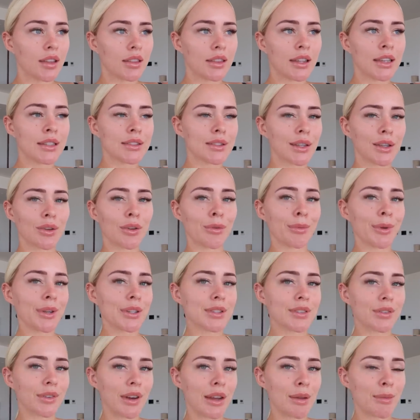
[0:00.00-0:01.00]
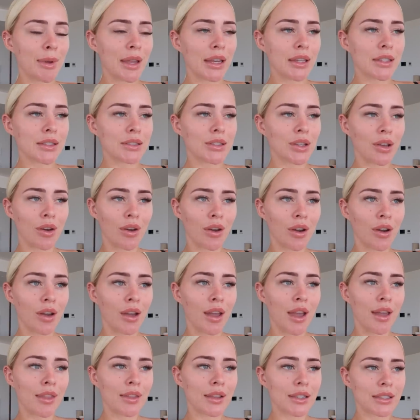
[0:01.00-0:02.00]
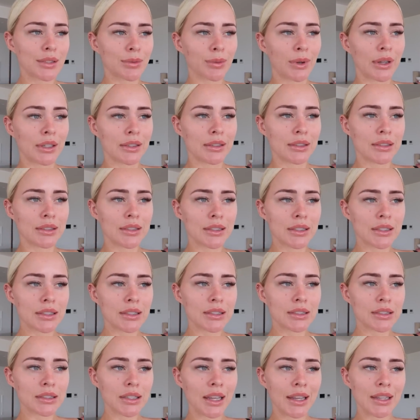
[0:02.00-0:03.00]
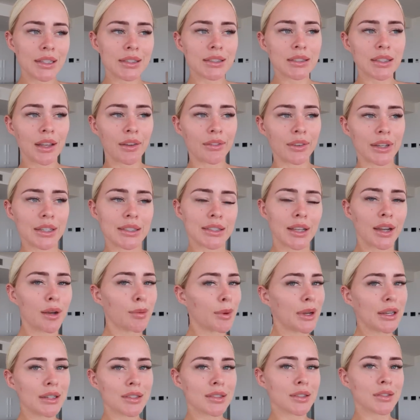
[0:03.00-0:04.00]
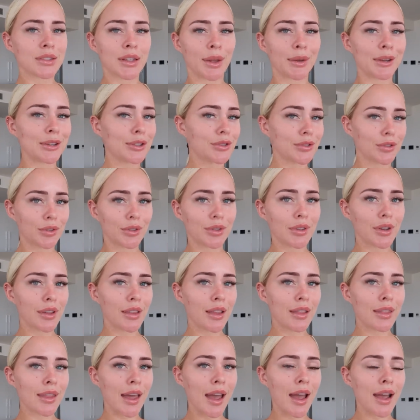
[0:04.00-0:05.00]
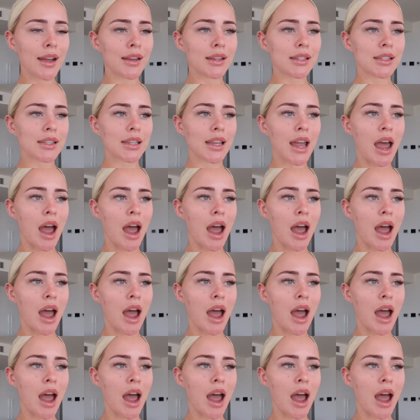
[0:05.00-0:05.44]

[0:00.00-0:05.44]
think it's like almost 3 meters long and this one's like 70 centimeters or something shorter than that.